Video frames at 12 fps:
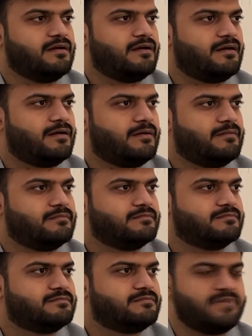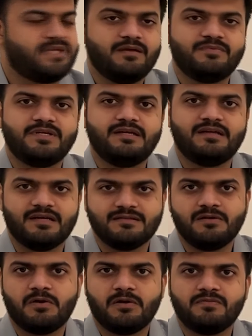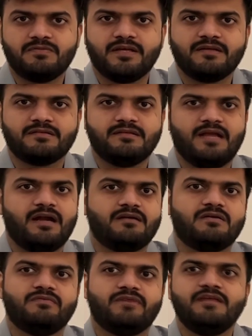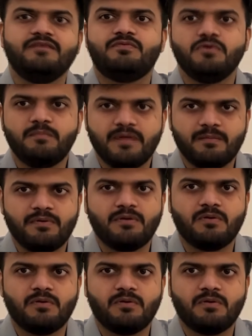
BMC does a lot of things that very few people